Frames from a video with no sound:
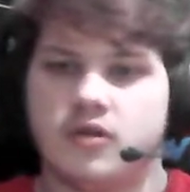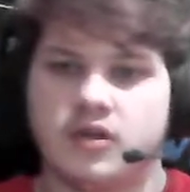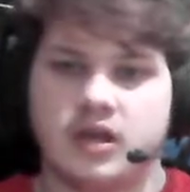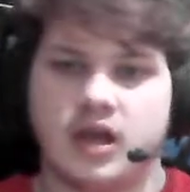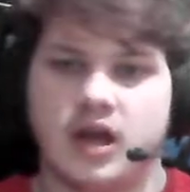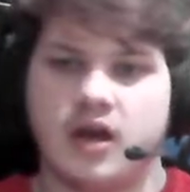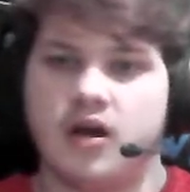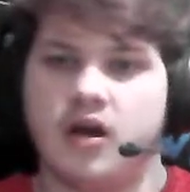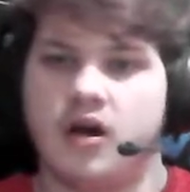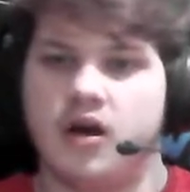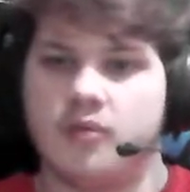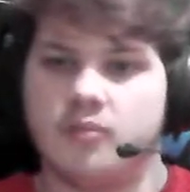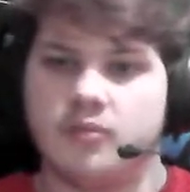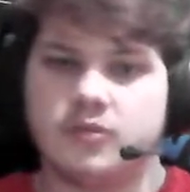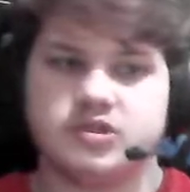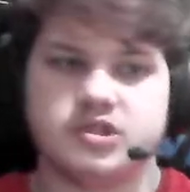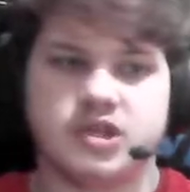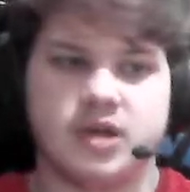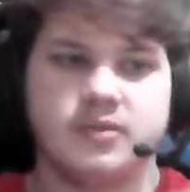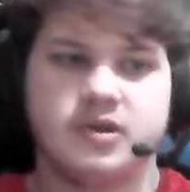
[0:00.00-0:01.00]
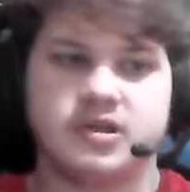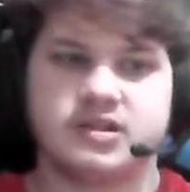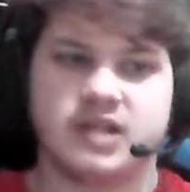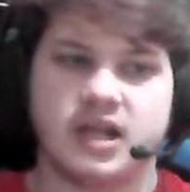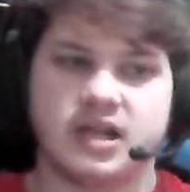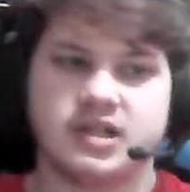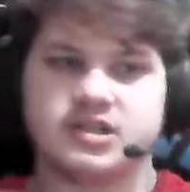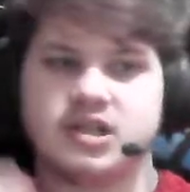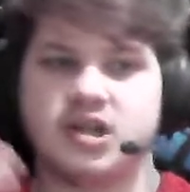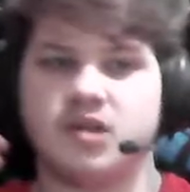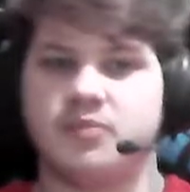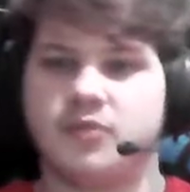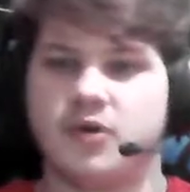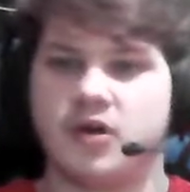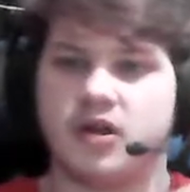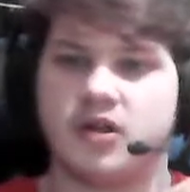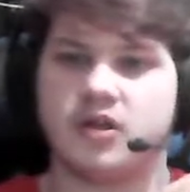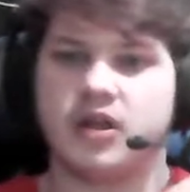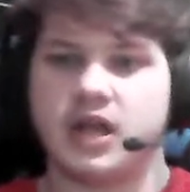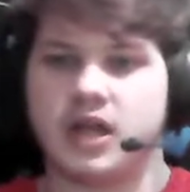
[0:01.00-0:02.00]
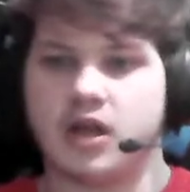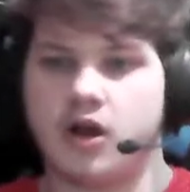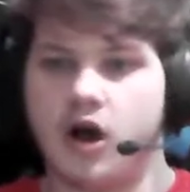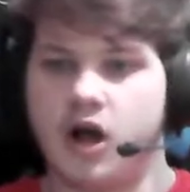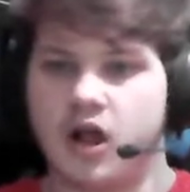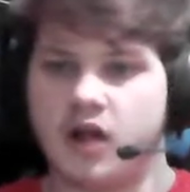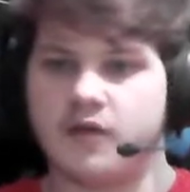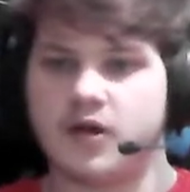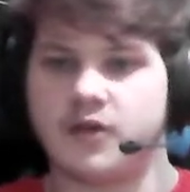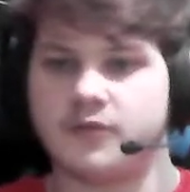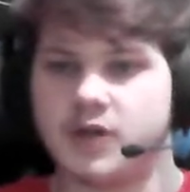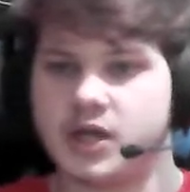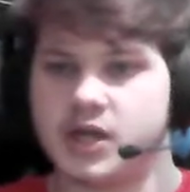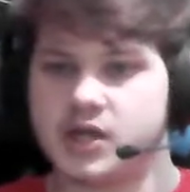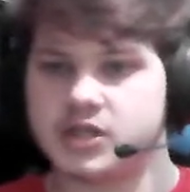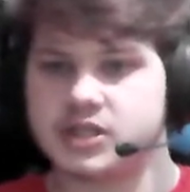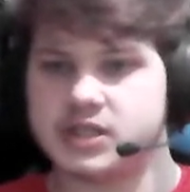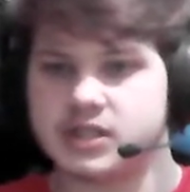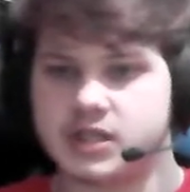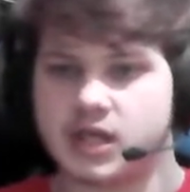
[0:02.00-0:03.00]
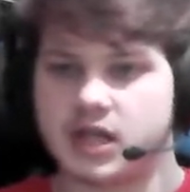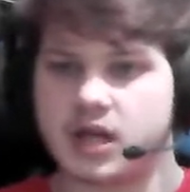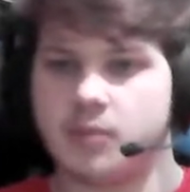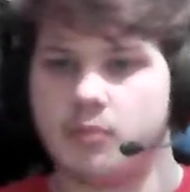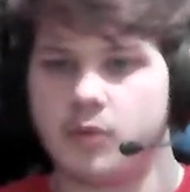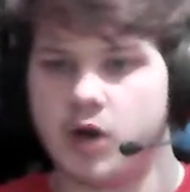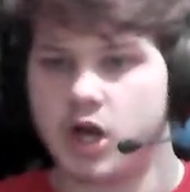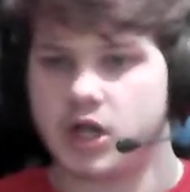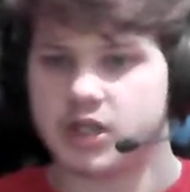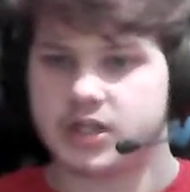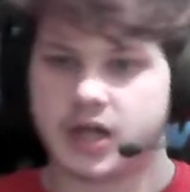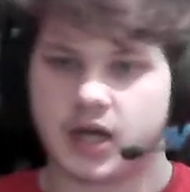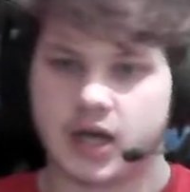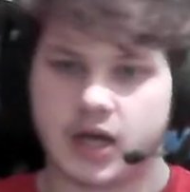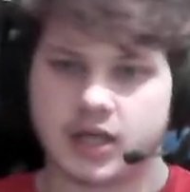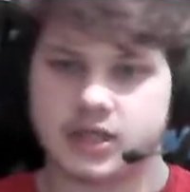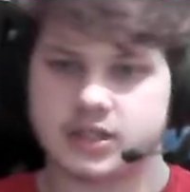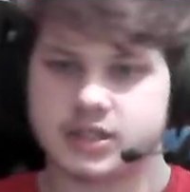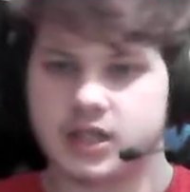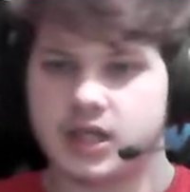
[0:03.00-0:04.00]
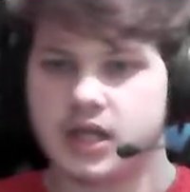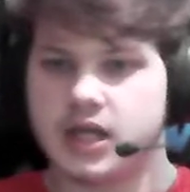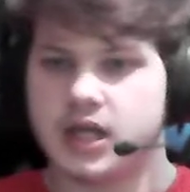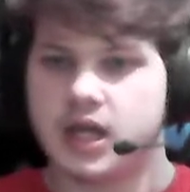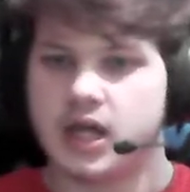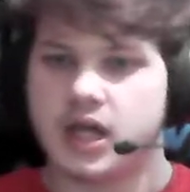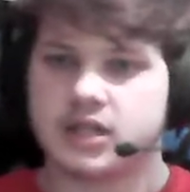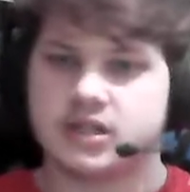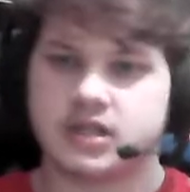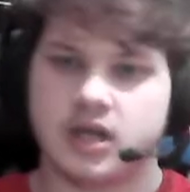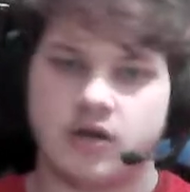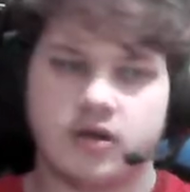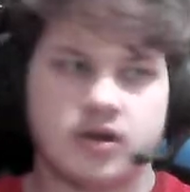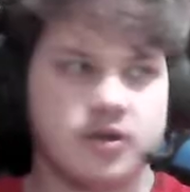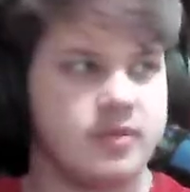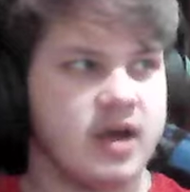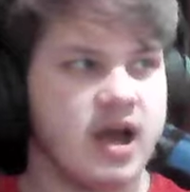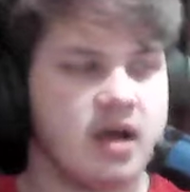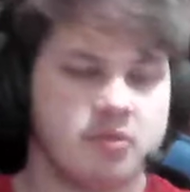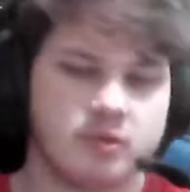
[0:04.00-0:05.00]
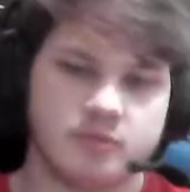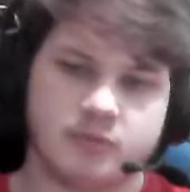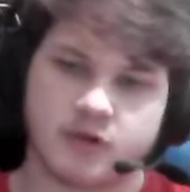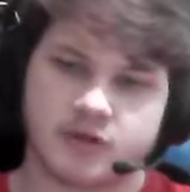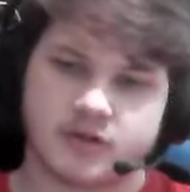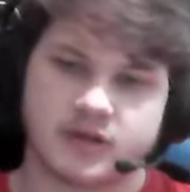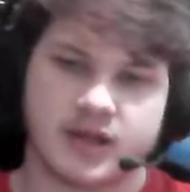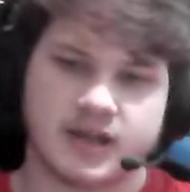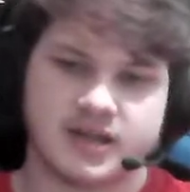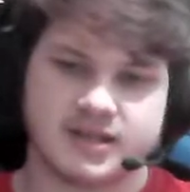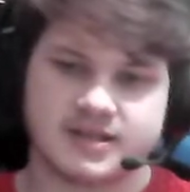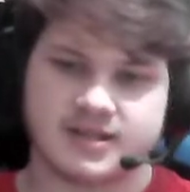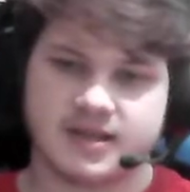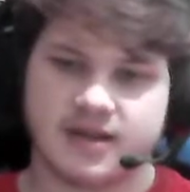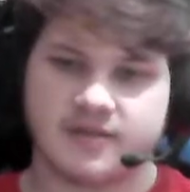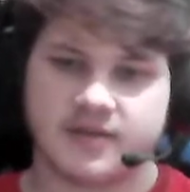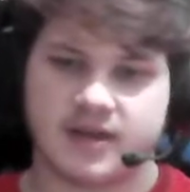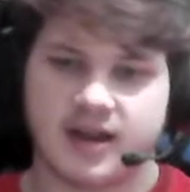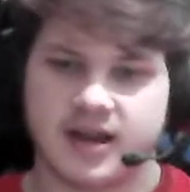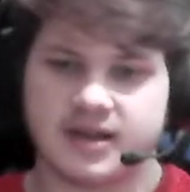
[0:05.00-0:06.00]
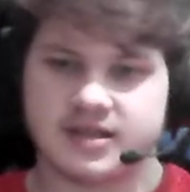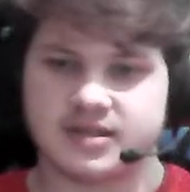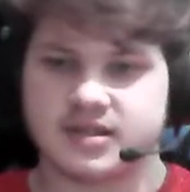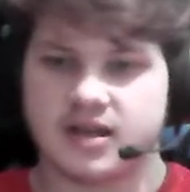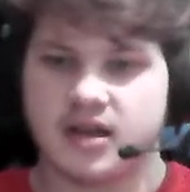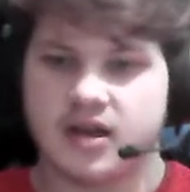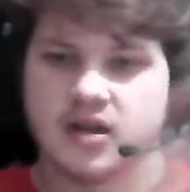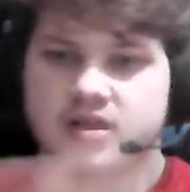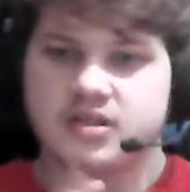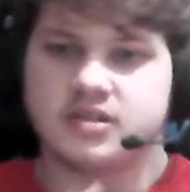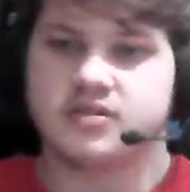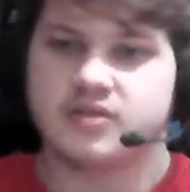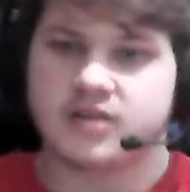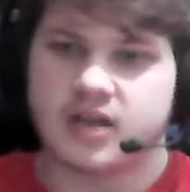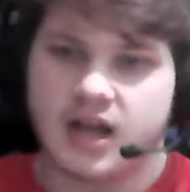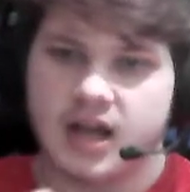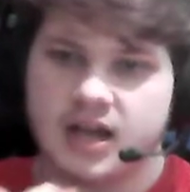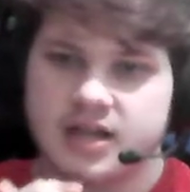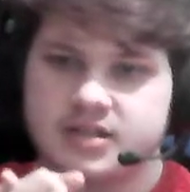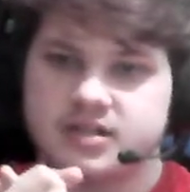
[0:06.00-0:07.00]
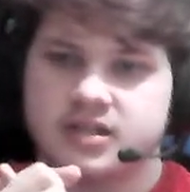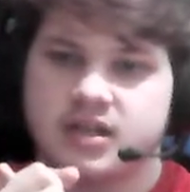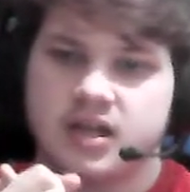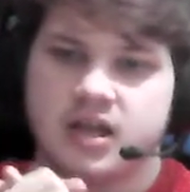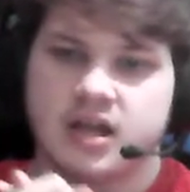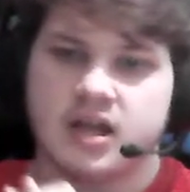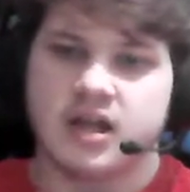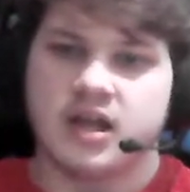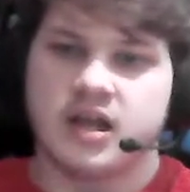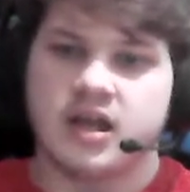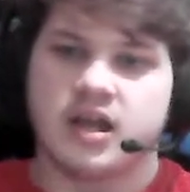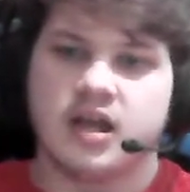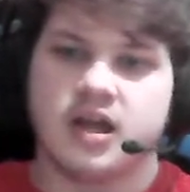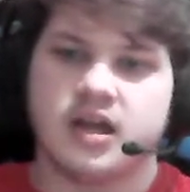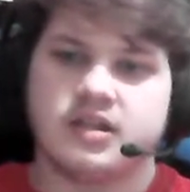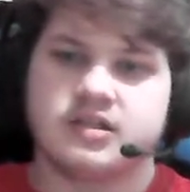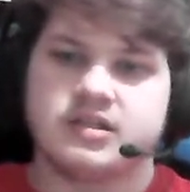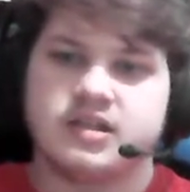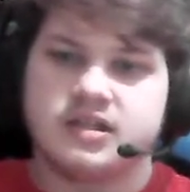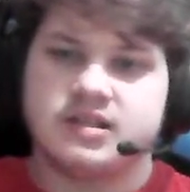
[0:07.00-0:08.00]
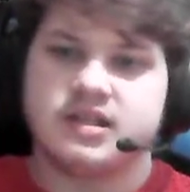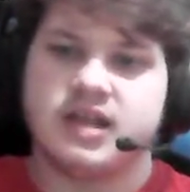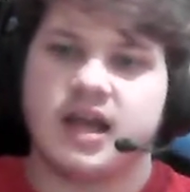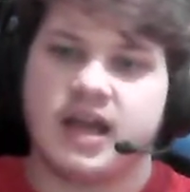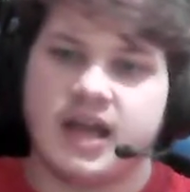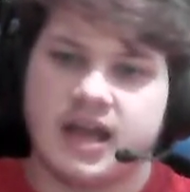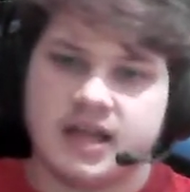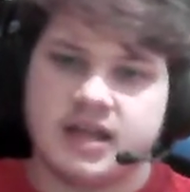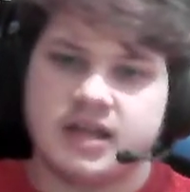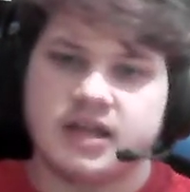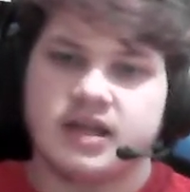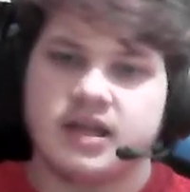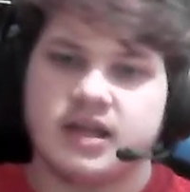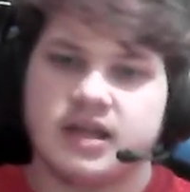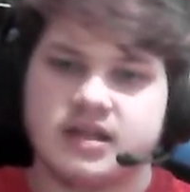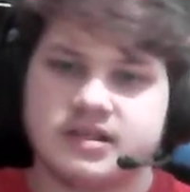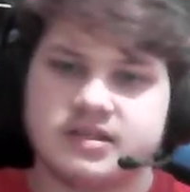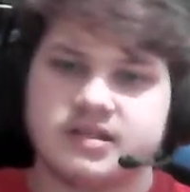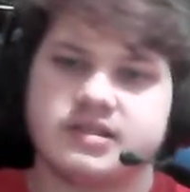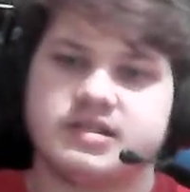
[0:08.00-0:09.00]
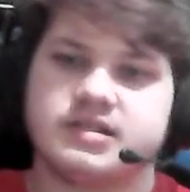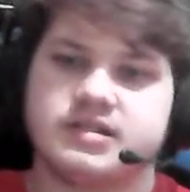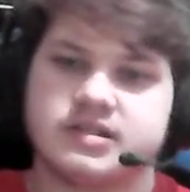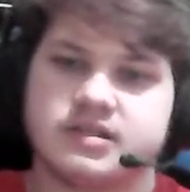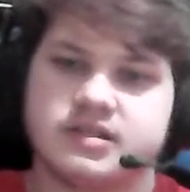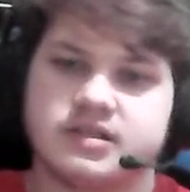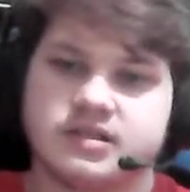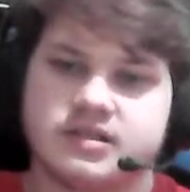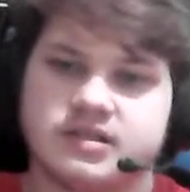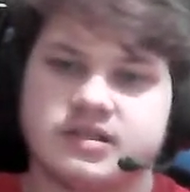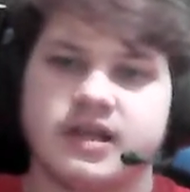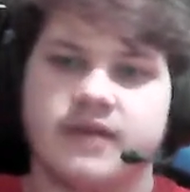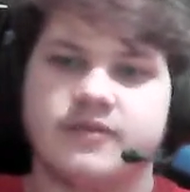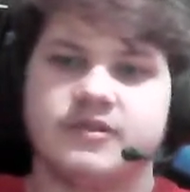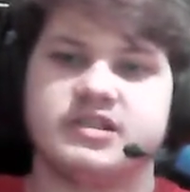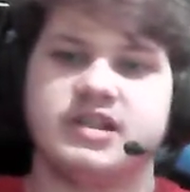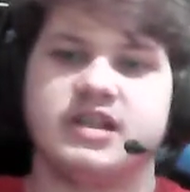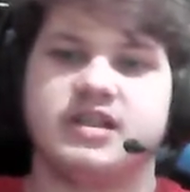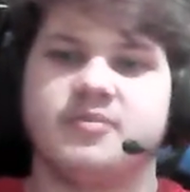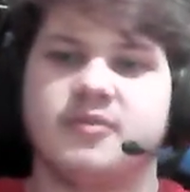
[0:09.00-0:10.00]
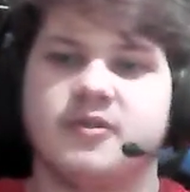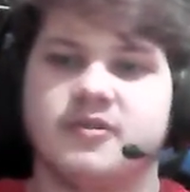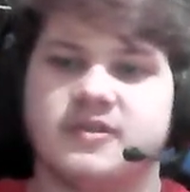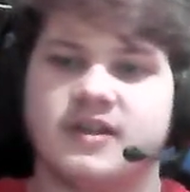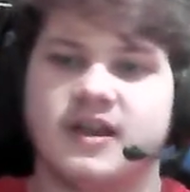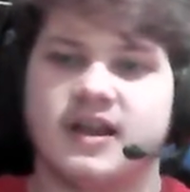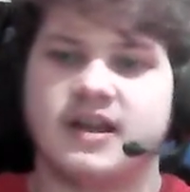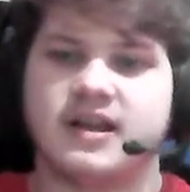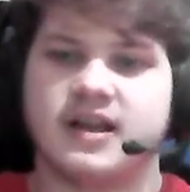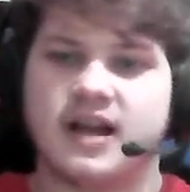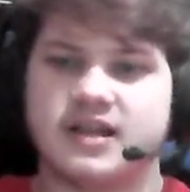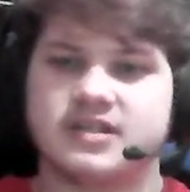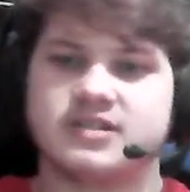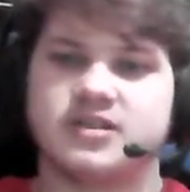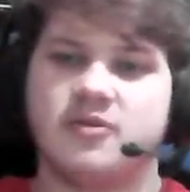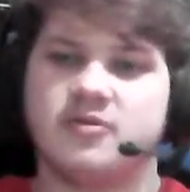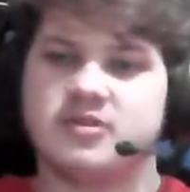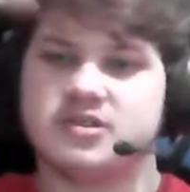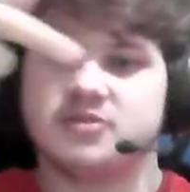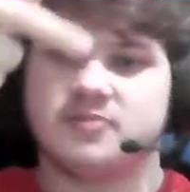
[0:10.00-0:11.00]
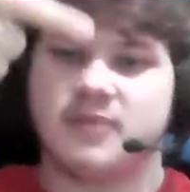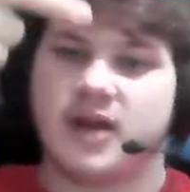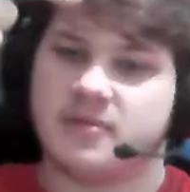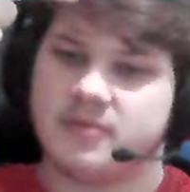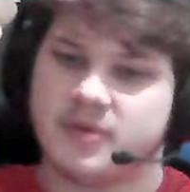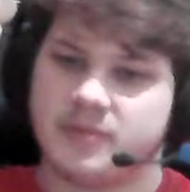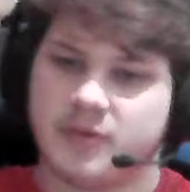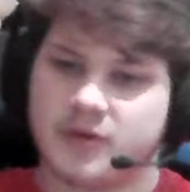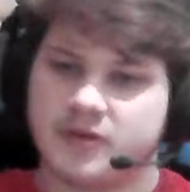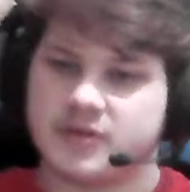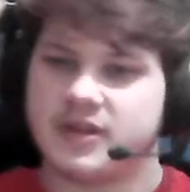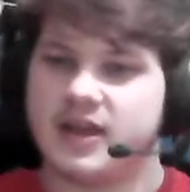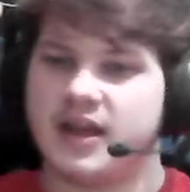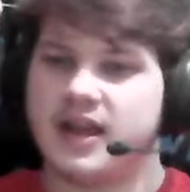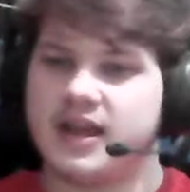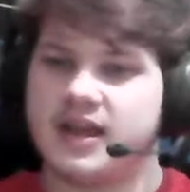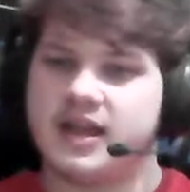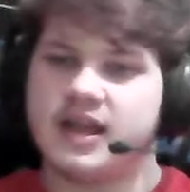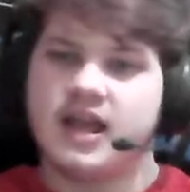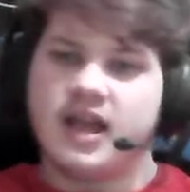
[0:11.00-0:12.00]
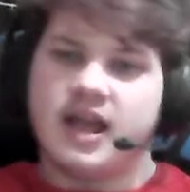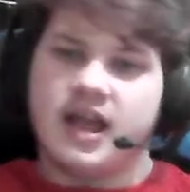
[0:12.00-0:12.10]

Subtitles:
yeah. Jimmy said he's gonna put like all of our videos into like a montage telling him happy birthday and stuff, guys. So guys, today is his 17th birthday. Guys, go wish him happy birthday.